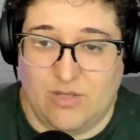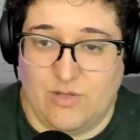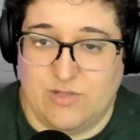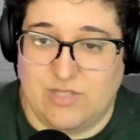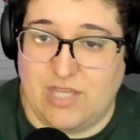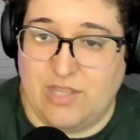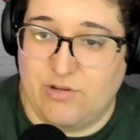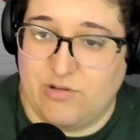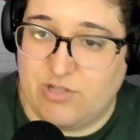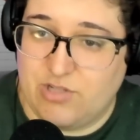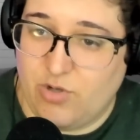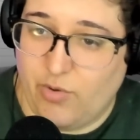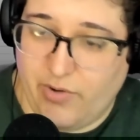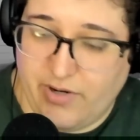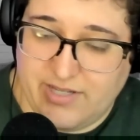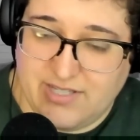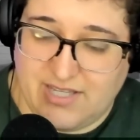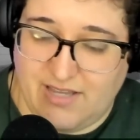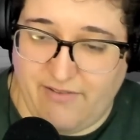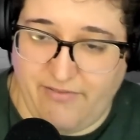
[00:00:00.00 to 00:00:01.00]
like those other
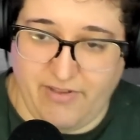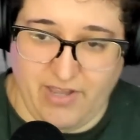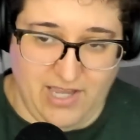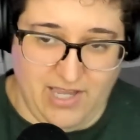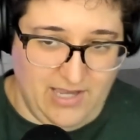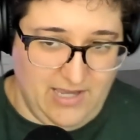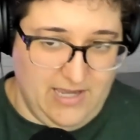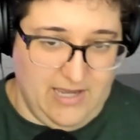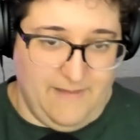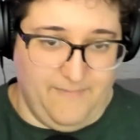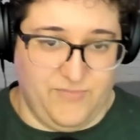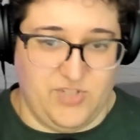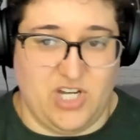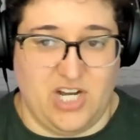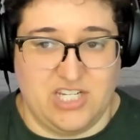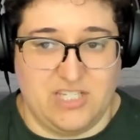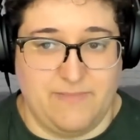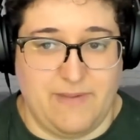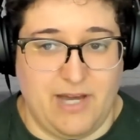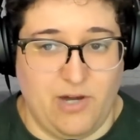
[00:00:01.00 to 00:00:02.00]
stories I've
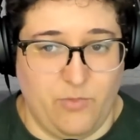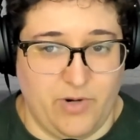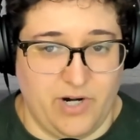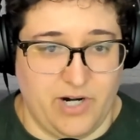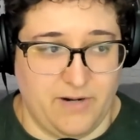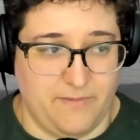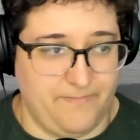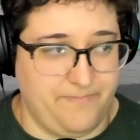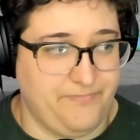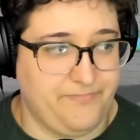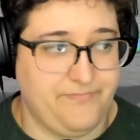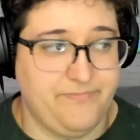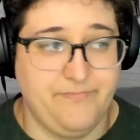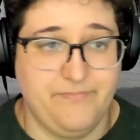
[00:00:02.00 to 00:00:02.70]
talked about where